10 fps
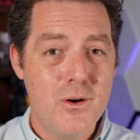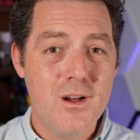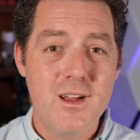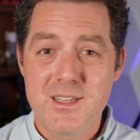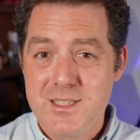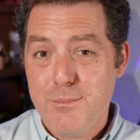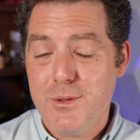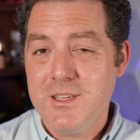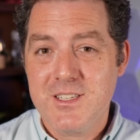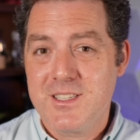or
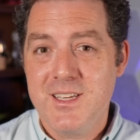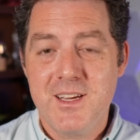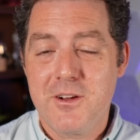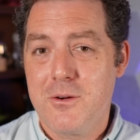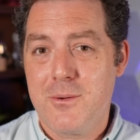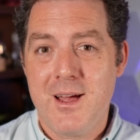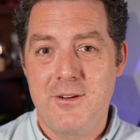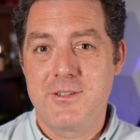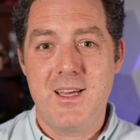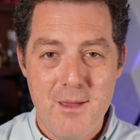simply just tinker
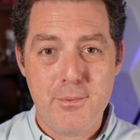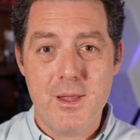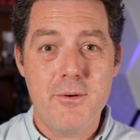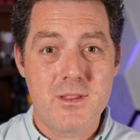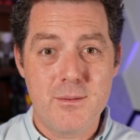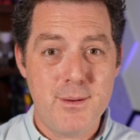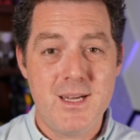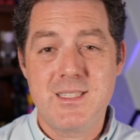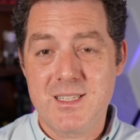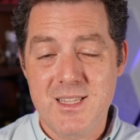around and play with the
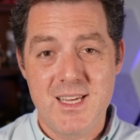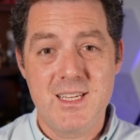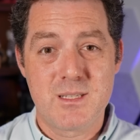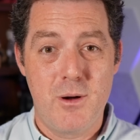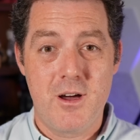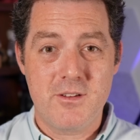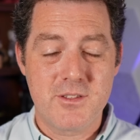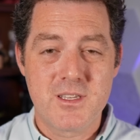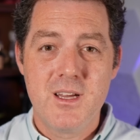best latest models.